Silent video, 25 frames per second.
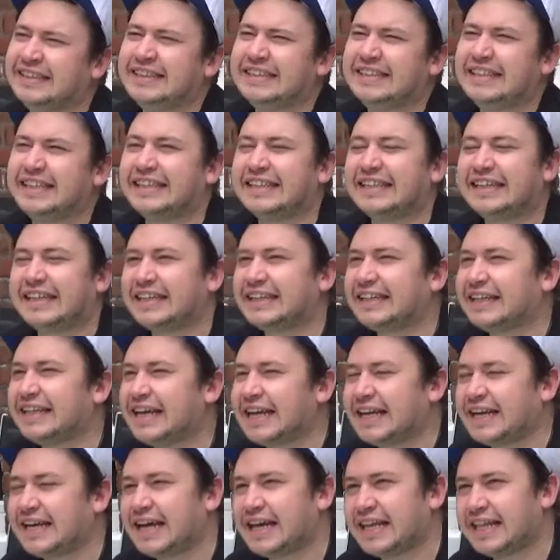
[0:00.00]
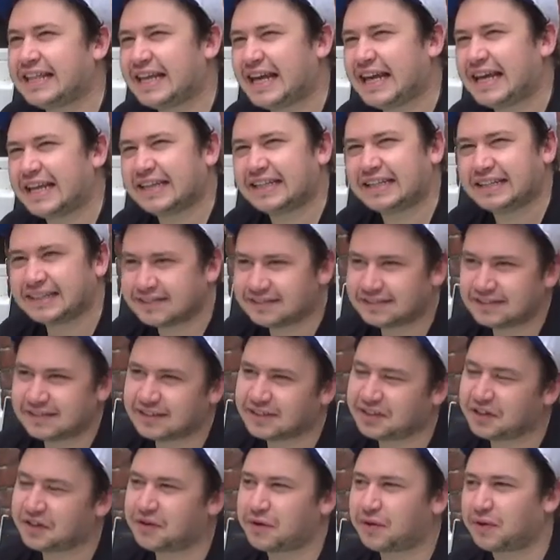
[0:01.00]
And then
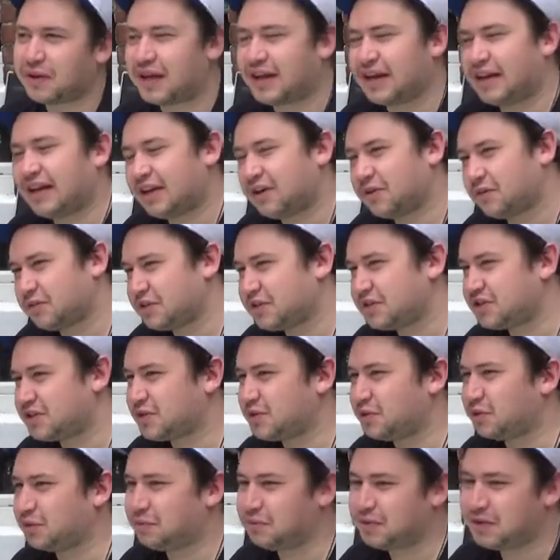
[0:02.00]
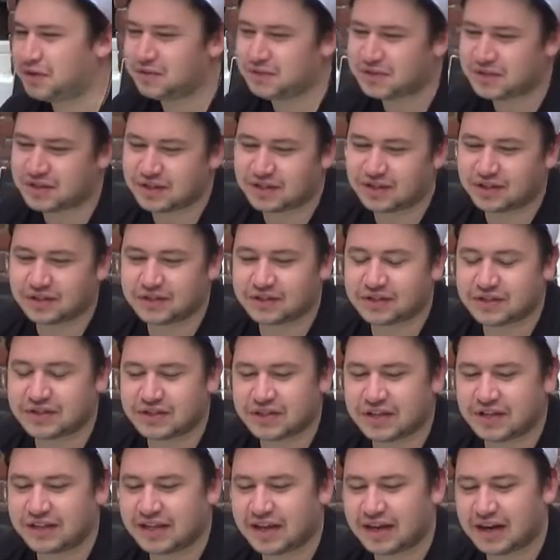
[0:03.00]
that led on to school musicals,
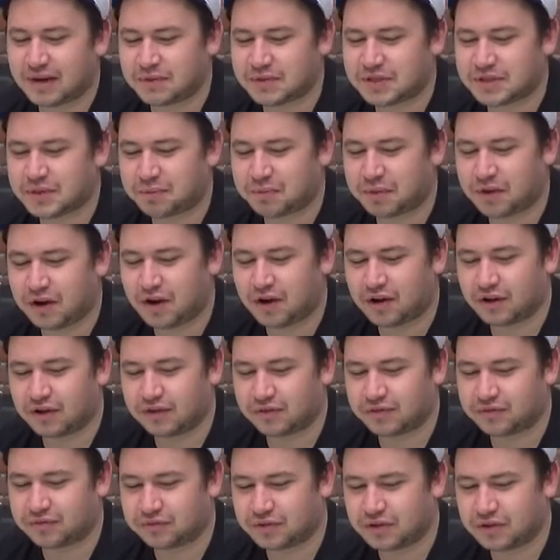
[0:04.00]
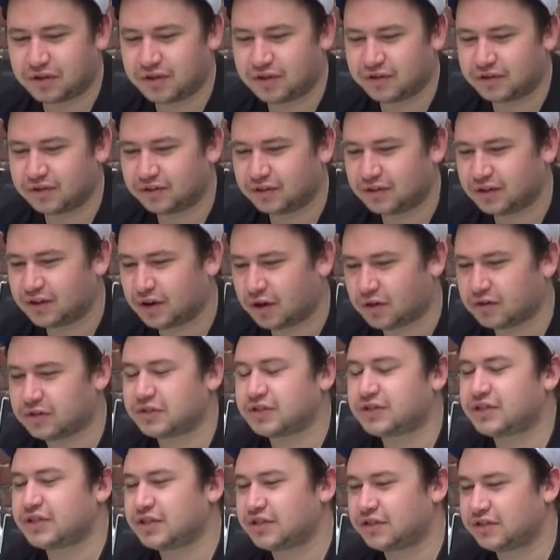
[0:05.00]
and then I was a part of the
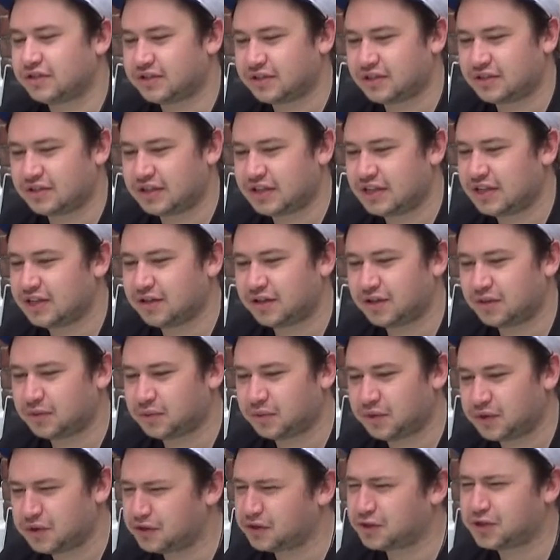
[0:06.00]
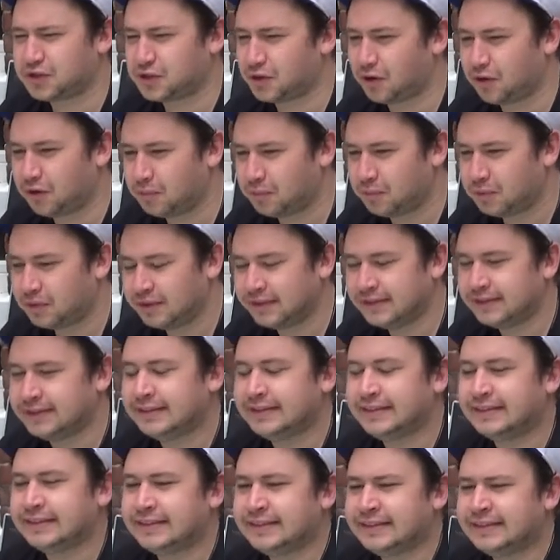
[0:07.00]
concert theatre workshop,
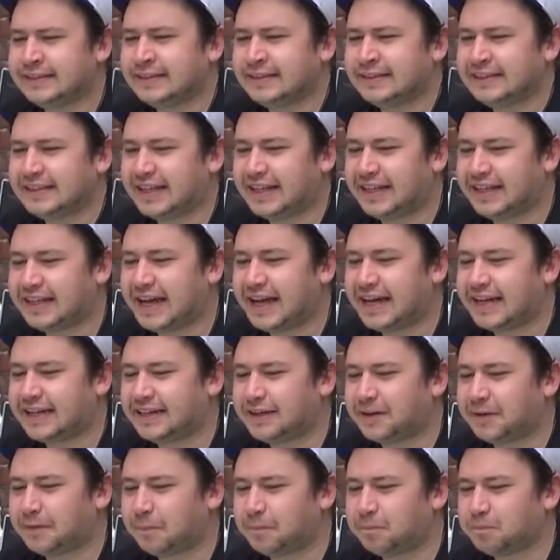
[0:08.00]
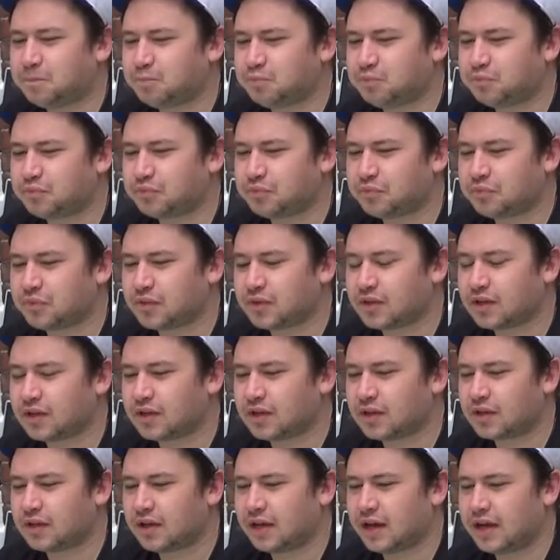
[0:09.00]
and then
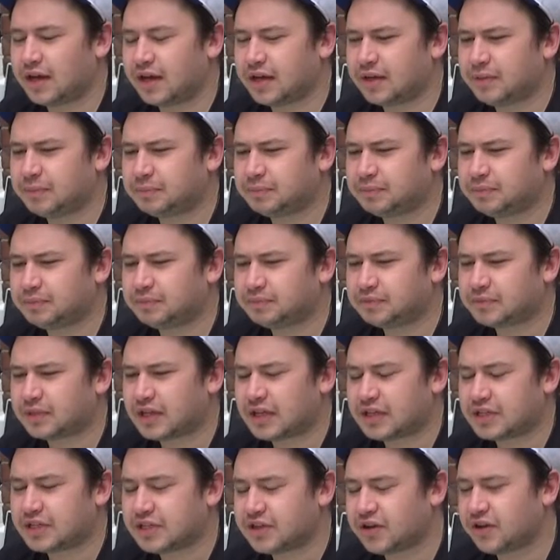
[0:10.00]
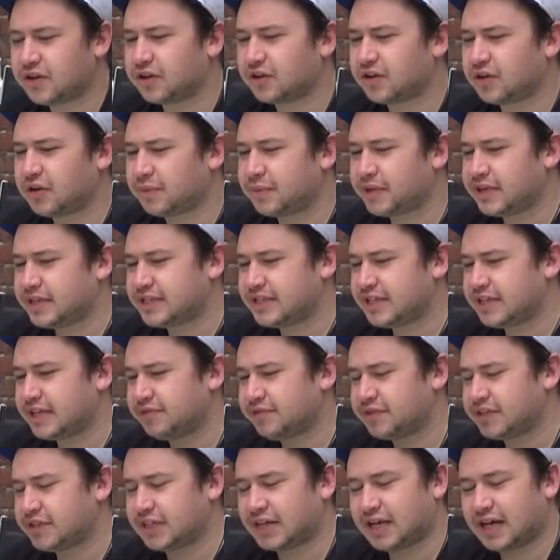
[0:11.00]
I started coming to
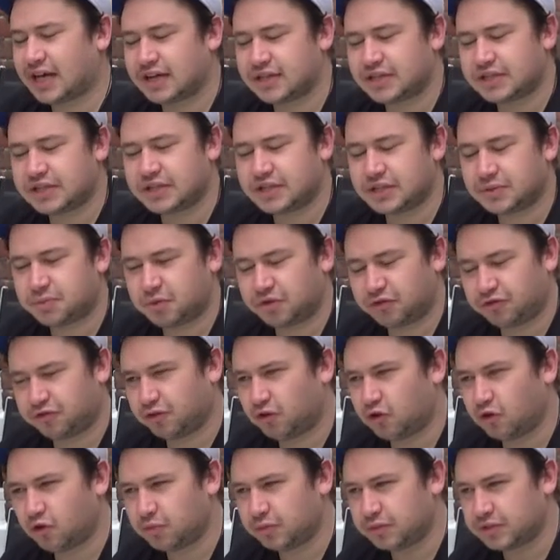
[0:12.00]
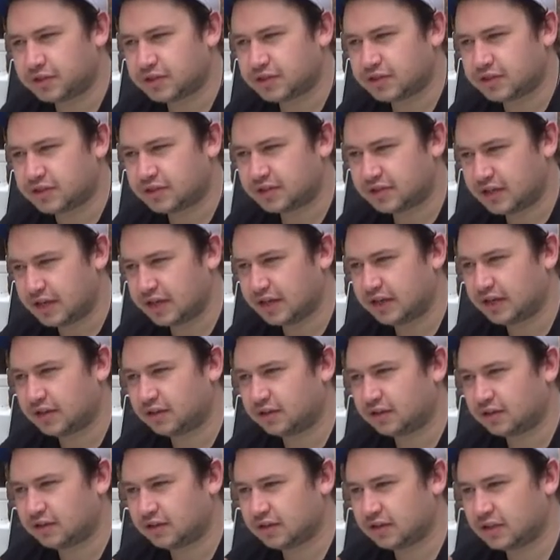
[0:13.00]
David DeCassa's performers
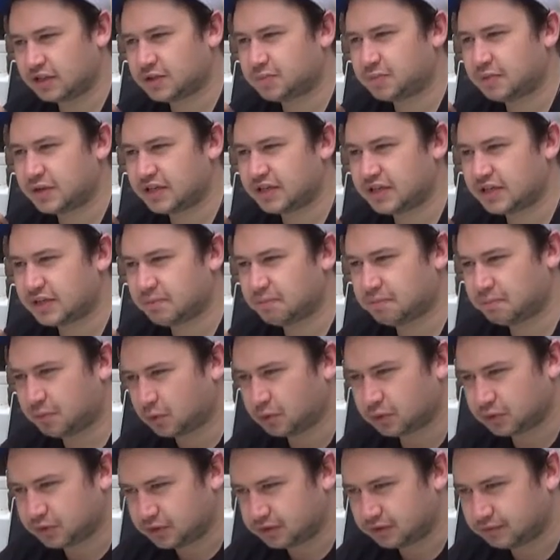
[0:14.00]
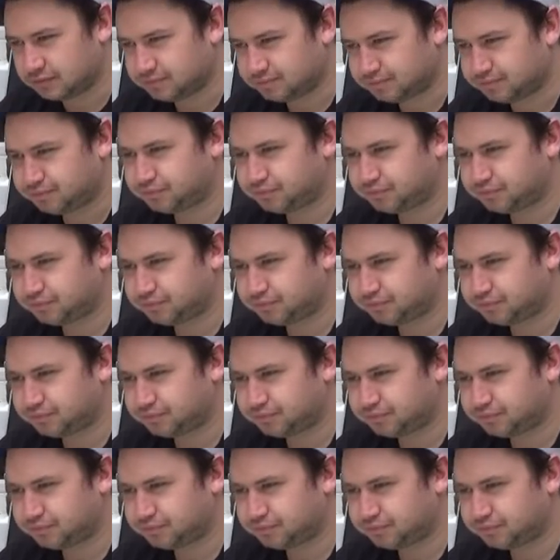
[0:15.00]
that's based in Bolton.